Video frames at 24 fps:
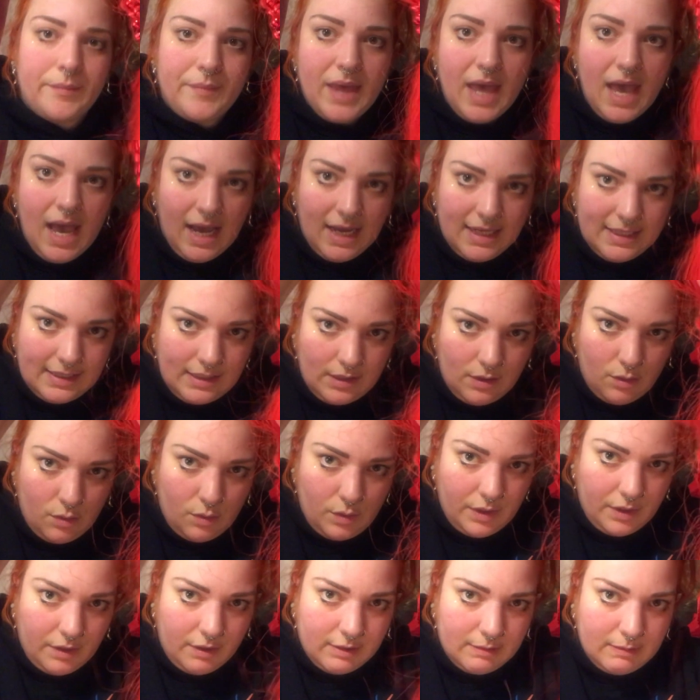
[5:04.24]
them. I
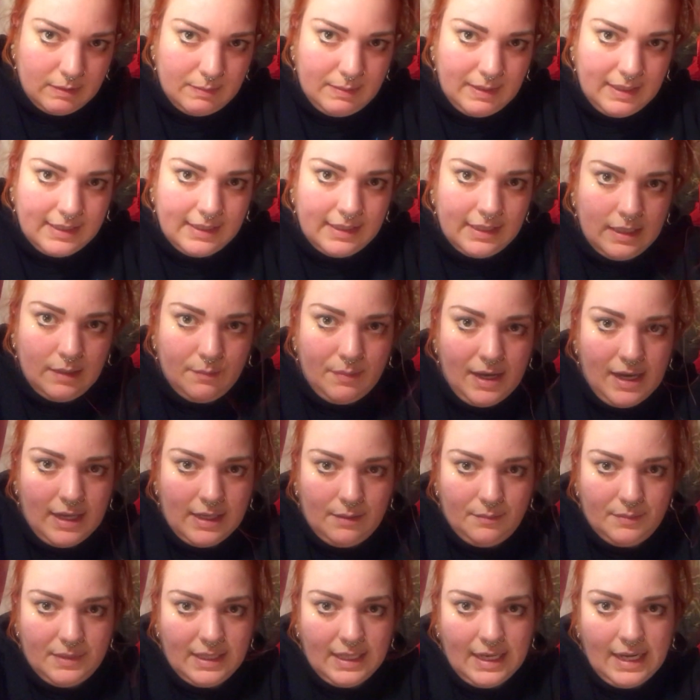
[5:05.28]
sewed the Christmas beads to the
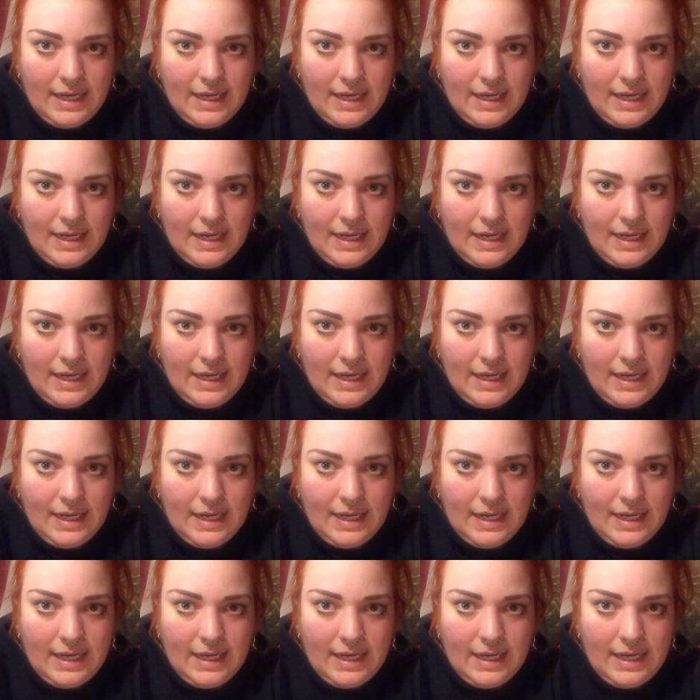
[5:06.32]
bottom to